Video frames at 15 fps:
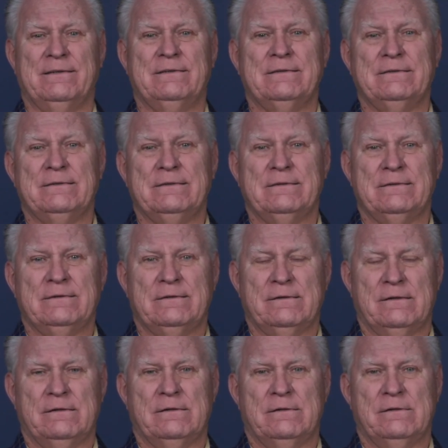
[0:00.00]

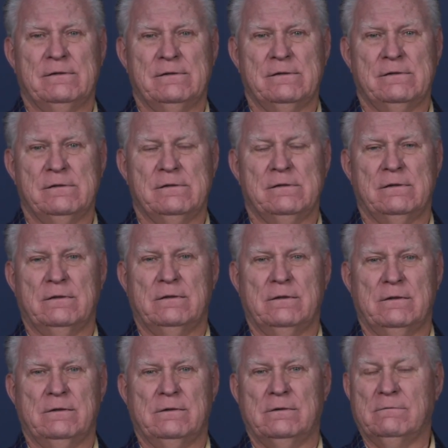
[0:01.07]
Nothing is said.